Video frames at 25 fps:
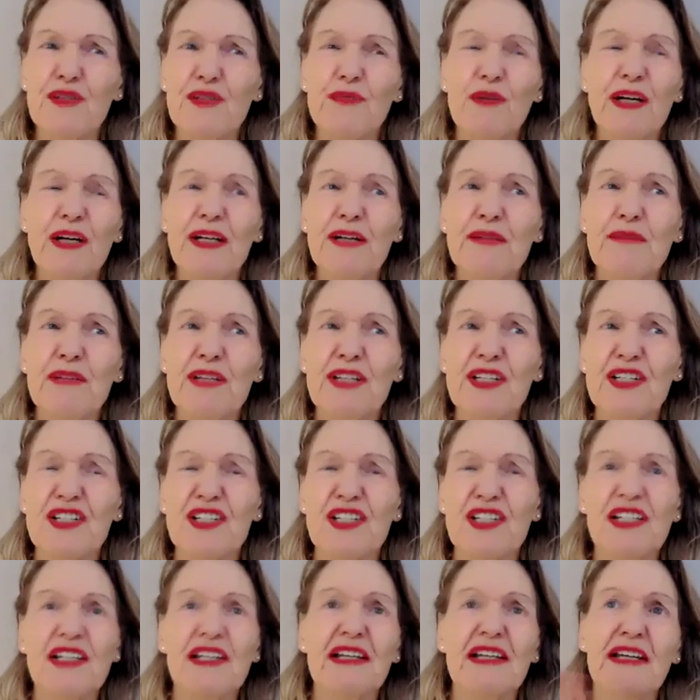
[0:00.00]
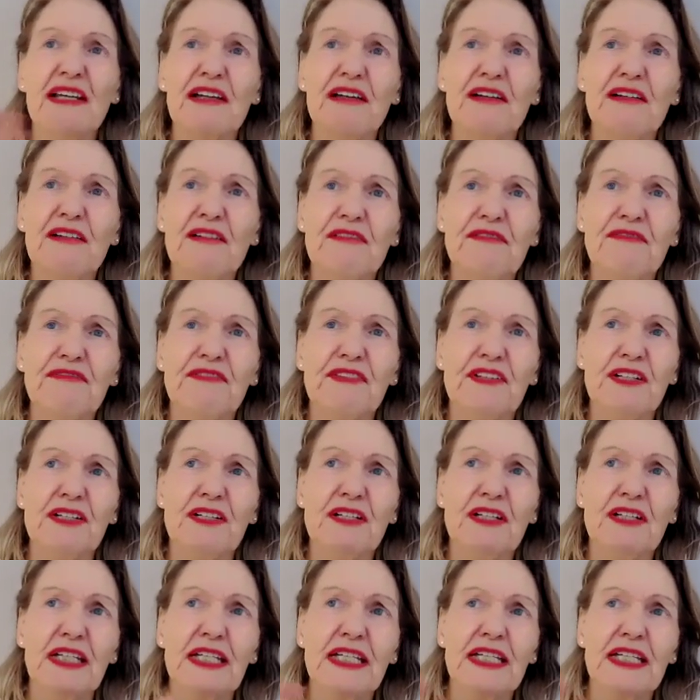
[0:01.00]
Why don't we just live
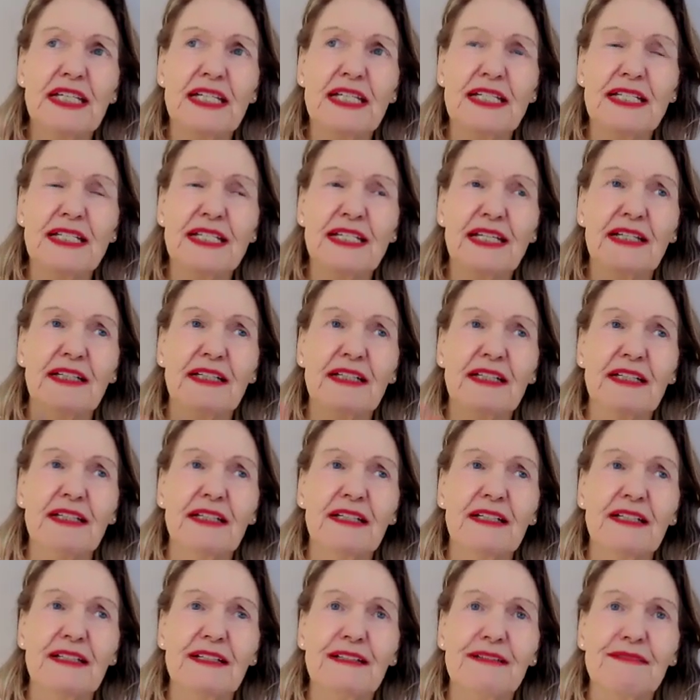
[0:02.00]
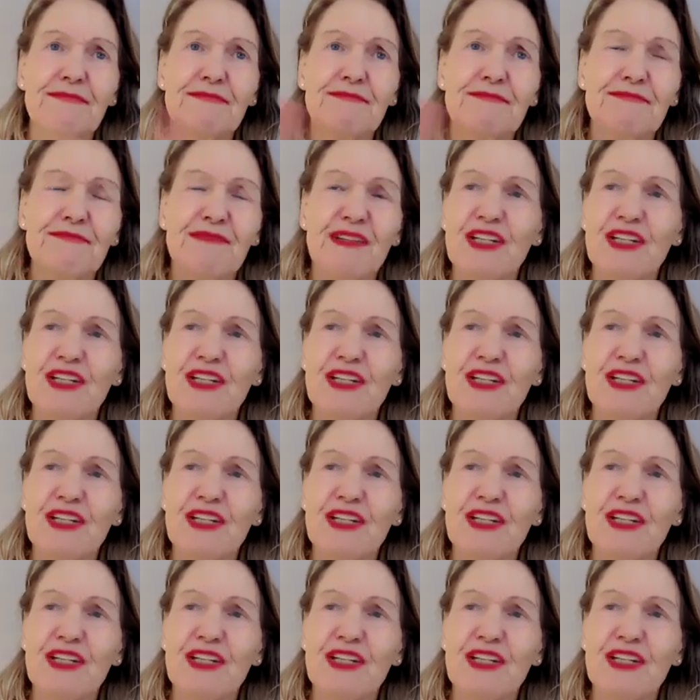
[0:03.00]
and eat and